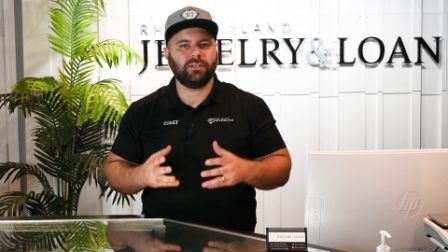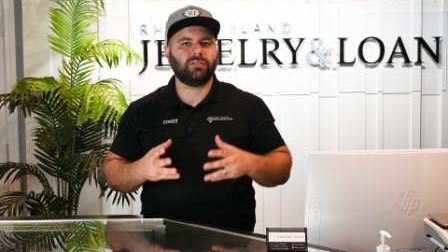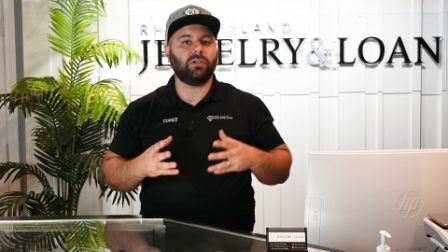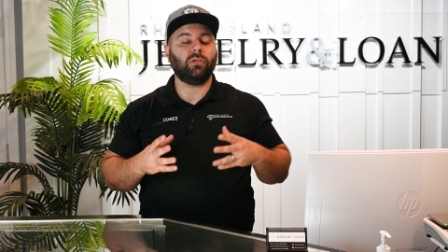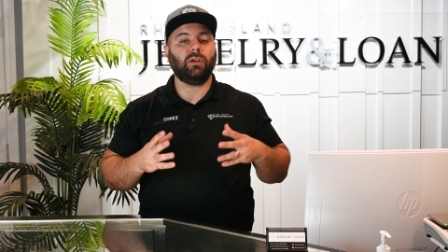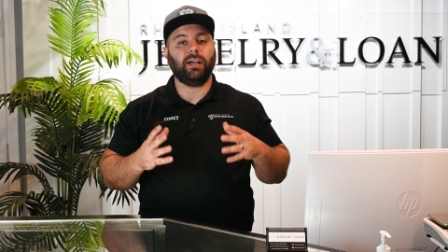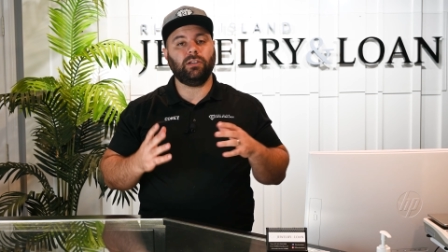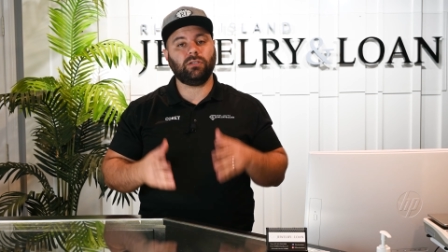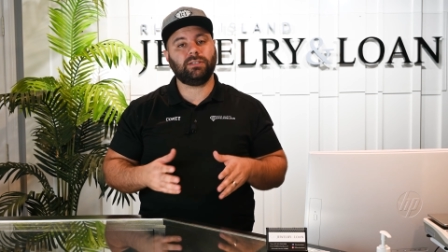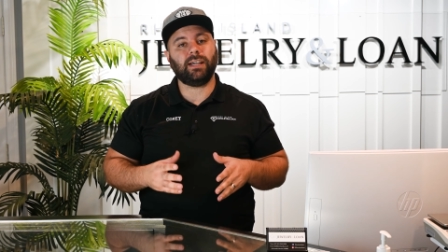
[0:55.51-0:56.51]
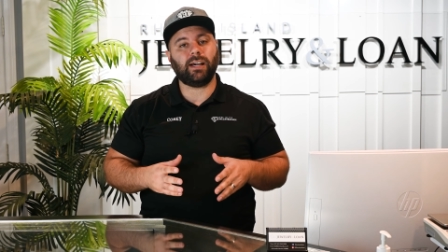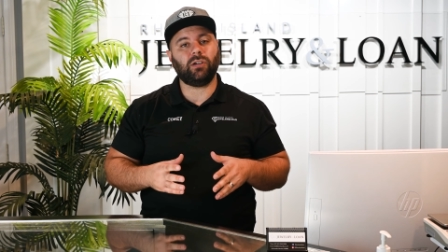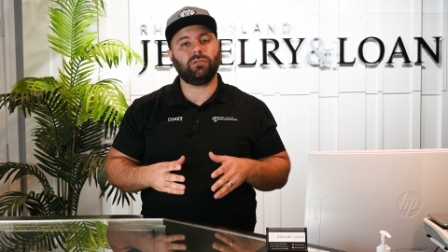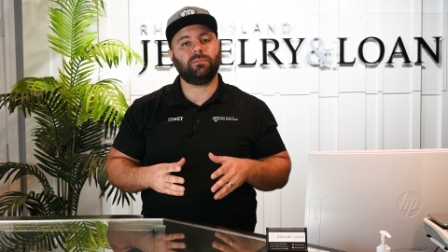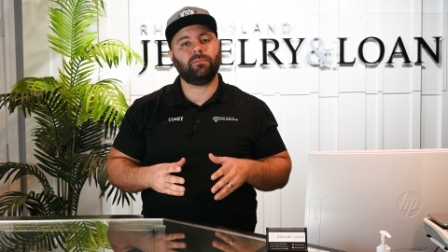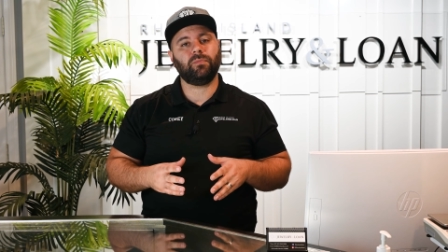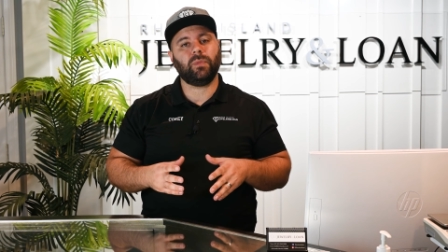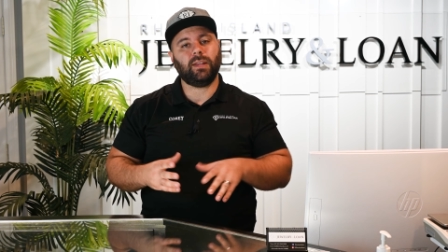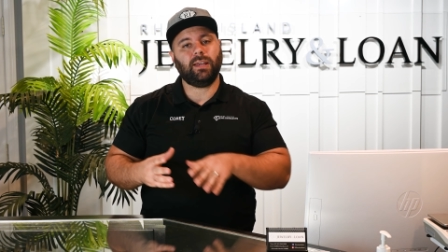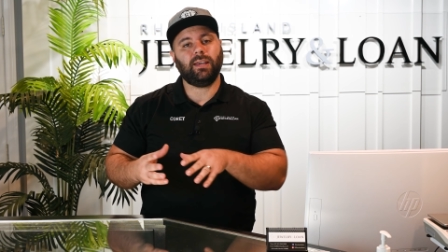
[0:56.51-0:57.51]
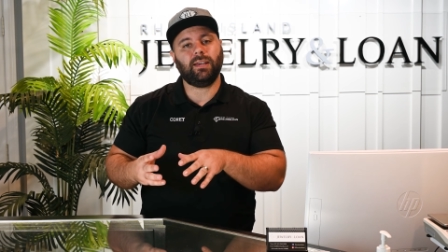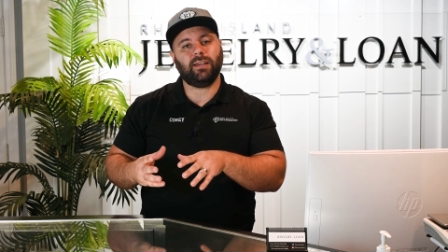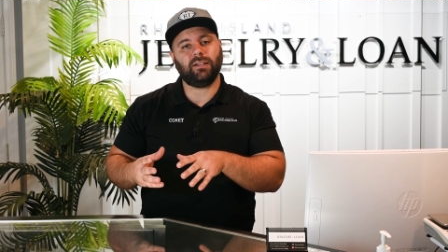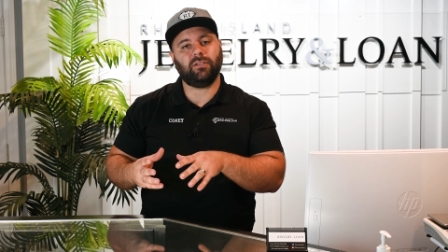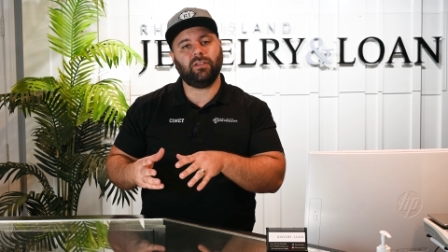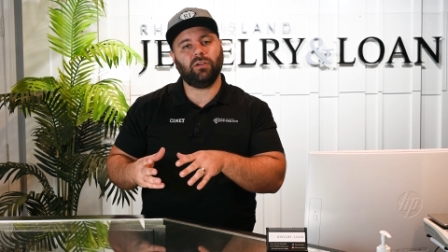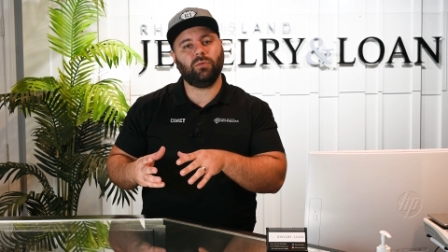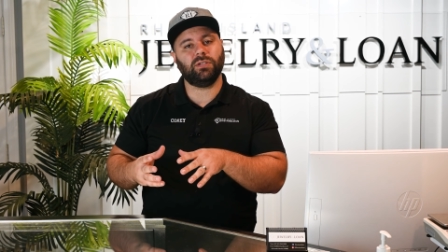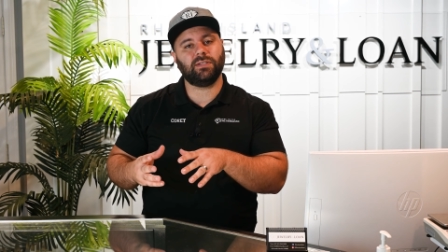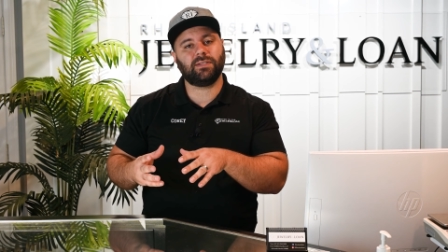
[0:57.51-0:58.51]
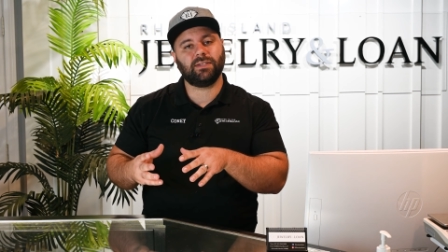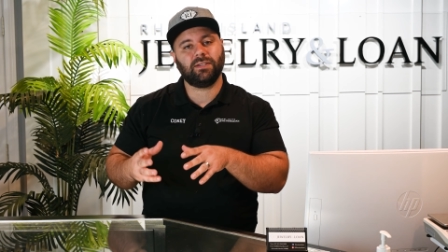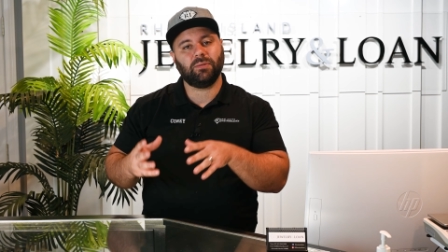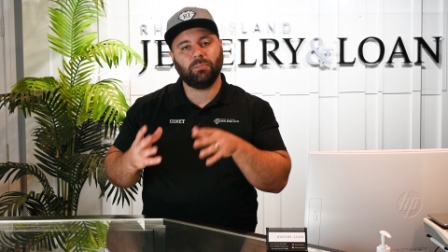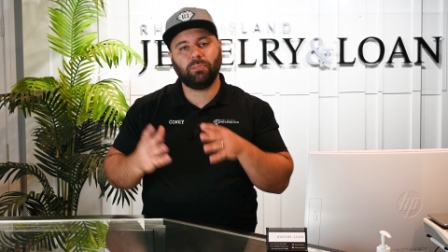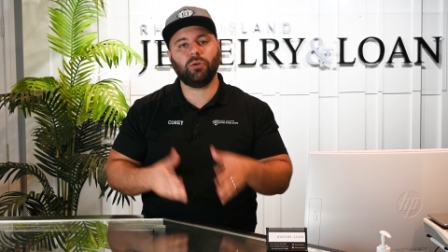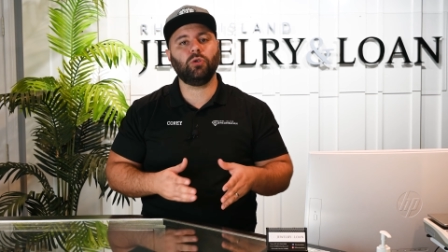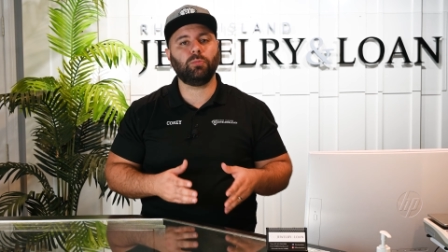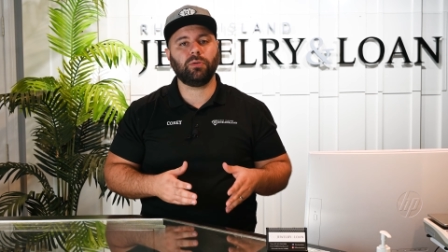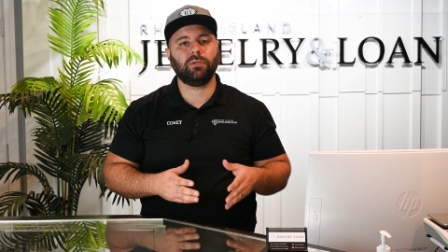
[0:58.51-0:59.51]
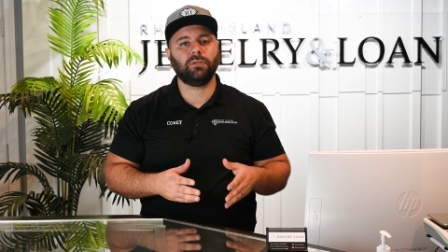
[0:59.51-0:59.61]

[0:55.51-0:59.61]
So I look down and there was poop